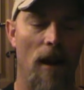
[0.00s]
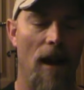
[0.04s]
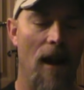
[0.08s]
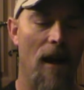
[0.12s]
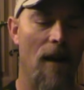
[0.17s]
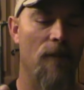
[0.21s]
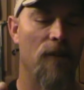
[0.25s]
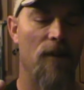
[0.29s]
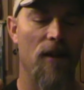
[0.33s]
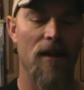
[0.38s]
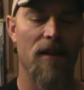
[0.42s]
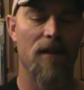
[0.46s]

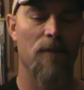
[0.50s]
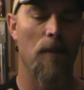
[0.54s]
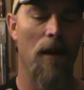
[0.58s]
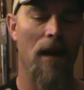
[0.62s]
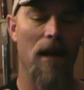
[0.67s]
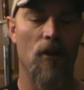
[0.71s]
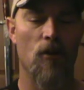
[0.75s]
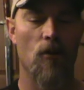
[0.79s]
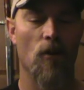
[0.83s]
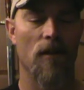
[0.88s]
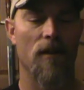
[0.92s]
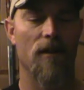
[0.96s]
have these
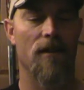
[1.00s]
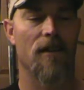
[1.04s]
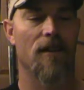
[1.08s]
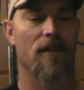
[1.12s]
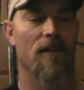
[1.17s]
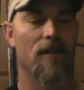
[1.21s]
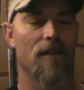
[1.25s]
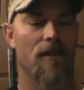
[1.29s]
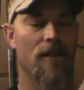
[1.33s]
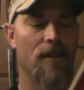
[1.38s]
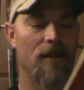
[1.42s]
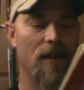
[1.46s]

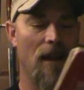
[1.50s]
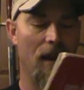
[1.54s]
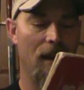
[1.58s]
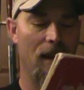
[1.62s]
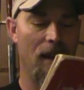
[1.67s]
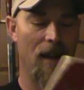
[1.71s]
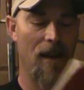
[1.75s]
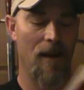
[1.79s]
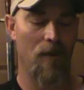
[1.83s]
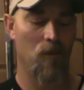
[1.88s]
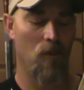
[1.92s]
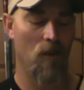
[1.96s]
matrices that
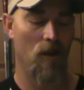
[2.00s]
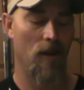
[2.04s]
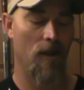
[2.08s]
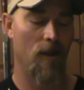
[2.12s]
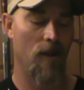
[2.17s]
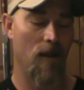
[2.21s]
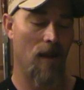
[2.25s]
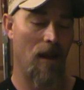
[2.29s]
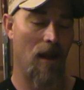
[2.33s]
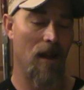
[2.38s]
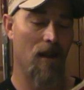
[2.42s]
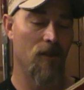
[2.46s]
came
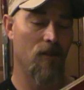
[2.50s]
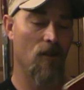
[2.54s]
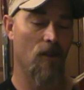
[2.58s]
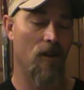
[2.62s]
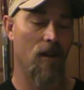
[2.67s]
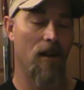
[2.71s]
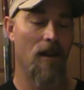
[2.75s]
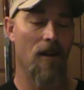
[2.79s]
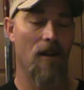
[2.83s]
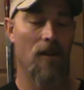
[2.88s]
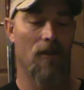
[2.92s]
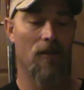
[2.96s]
with on your
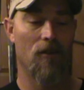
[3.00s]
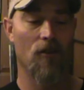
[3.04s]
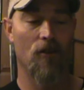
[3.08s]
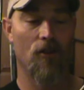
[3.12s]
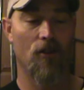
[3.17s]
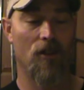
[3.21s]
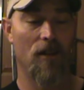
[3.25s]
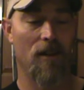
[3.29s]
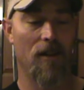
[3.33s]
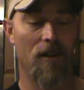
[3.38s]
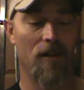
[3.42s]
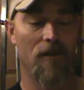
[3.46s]
character
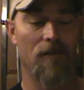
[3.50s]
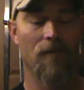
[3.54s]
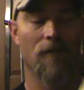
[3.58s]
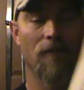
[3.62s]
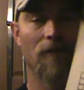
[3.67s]
sheet